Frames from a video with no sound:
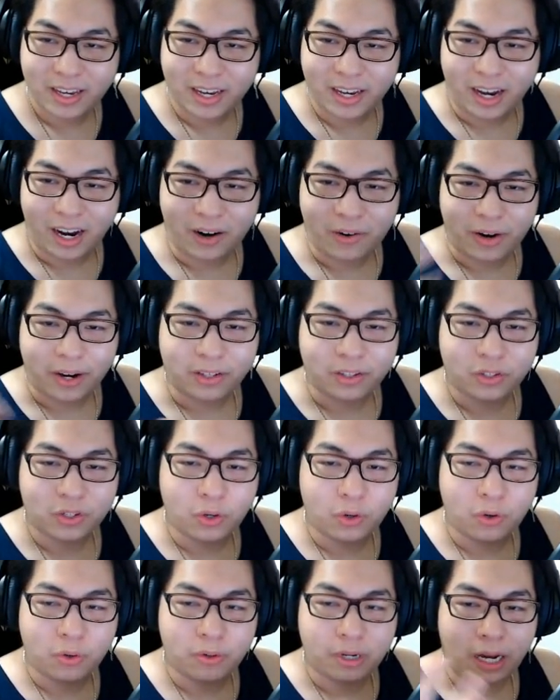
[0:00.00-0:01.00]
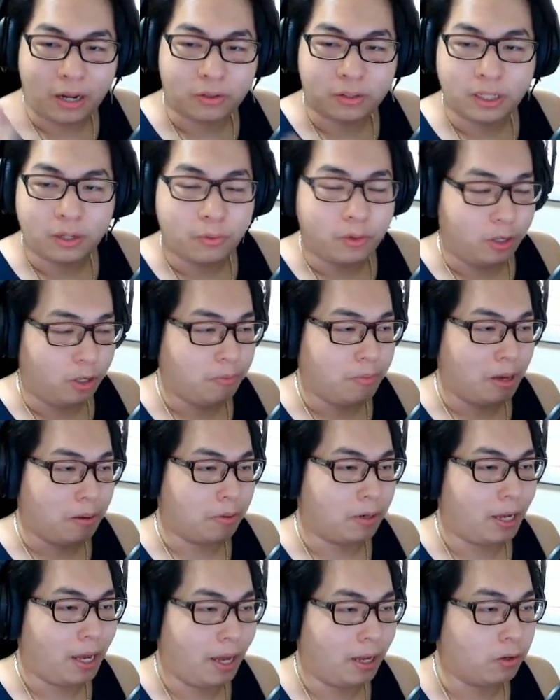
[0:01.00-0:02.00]
Alright, so not only will you be able to
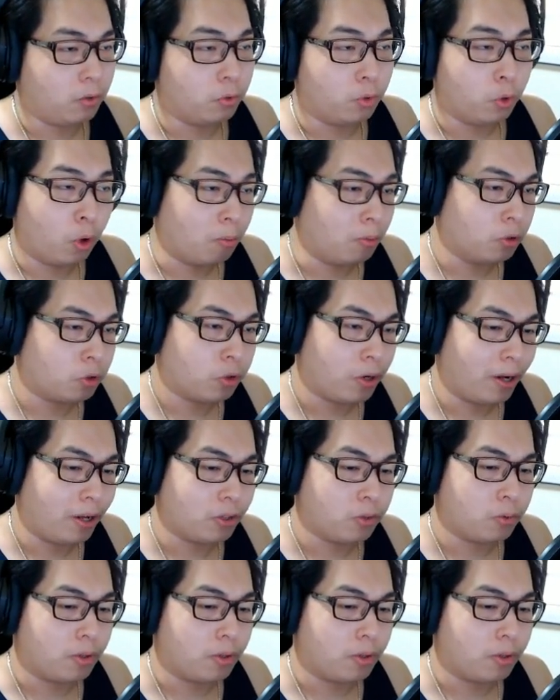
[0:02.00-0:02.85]
handle normal trials with